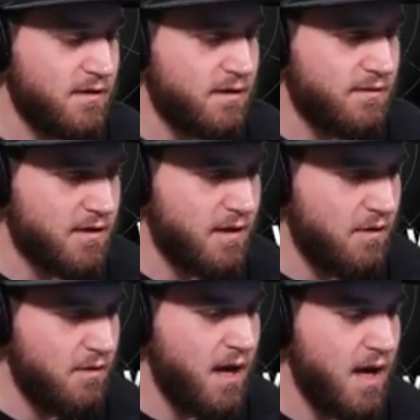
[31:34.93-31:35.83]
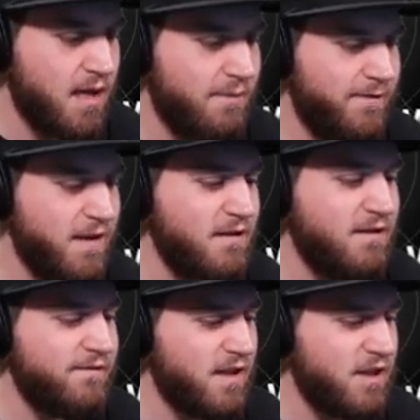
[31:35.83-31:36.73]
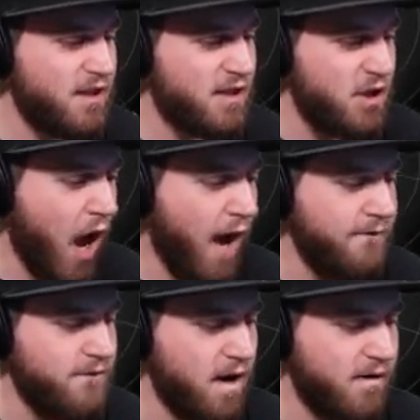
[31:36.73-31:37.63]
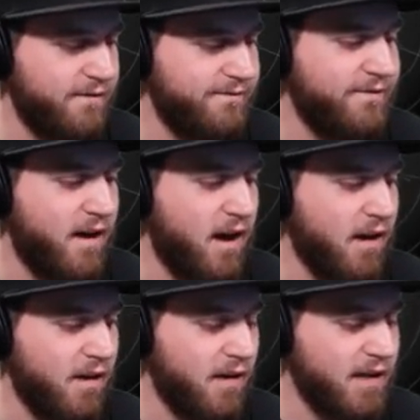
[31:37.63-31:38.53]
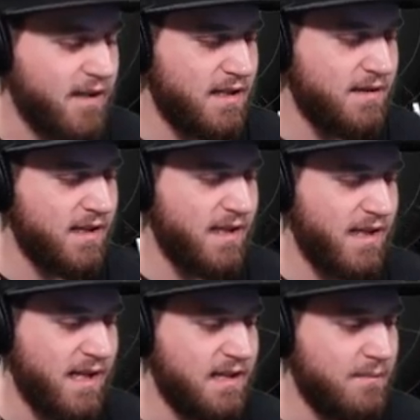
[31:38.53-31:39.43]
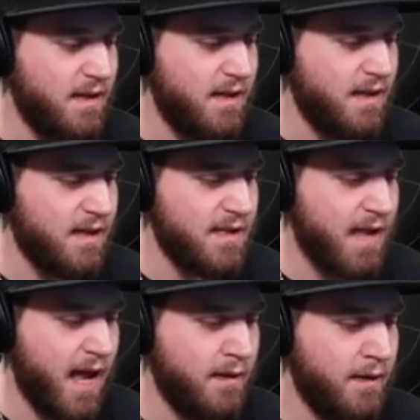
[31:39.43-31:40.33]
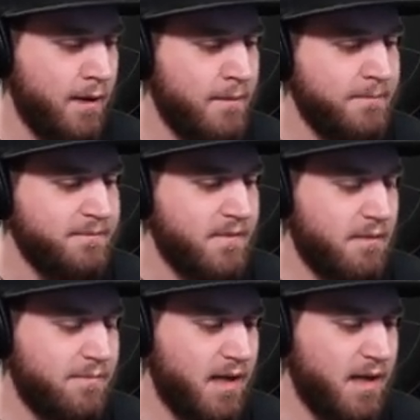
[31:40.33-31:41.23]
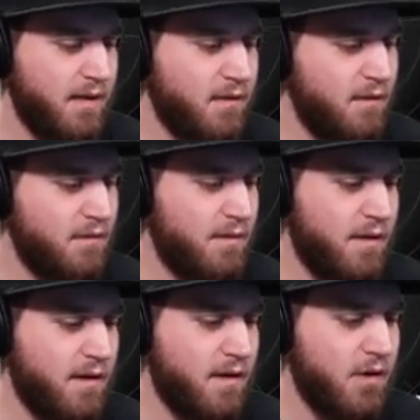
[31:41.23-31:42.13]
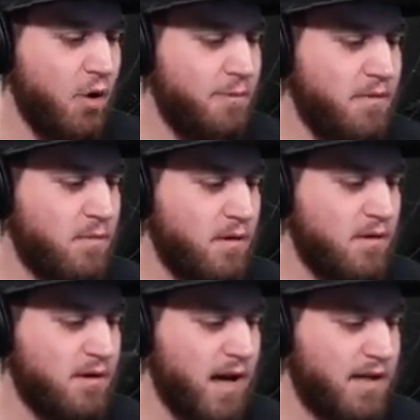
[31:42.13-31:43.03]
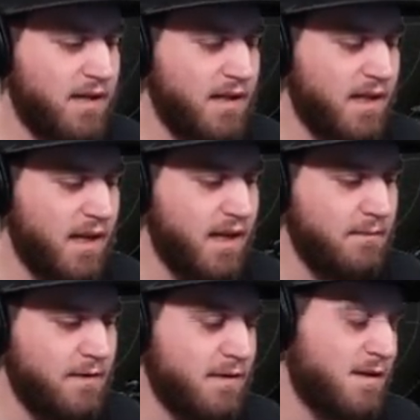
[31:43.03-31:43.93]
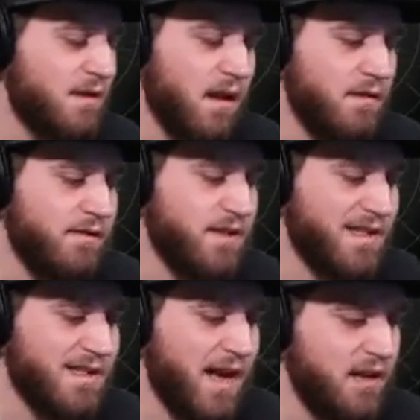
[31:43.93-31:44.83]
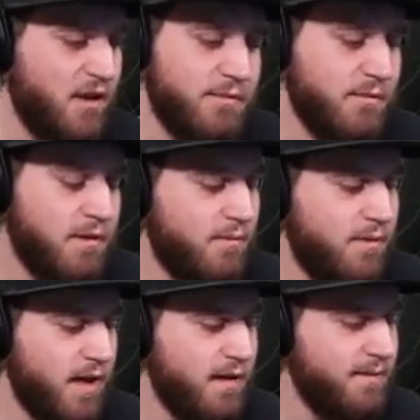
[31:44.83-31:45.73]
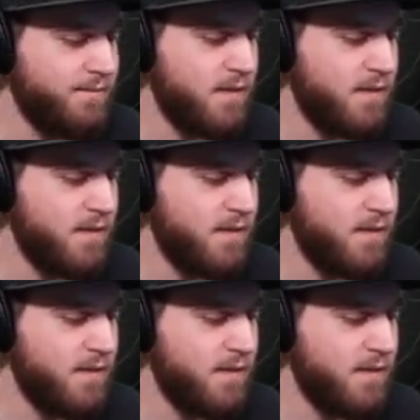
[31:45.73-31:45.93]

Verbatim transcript: So there's no snow. The field of vision's not very far. It doesn't really need to be exactly, but open world kind of game. This is like, I don't know if this is exactly open world, but like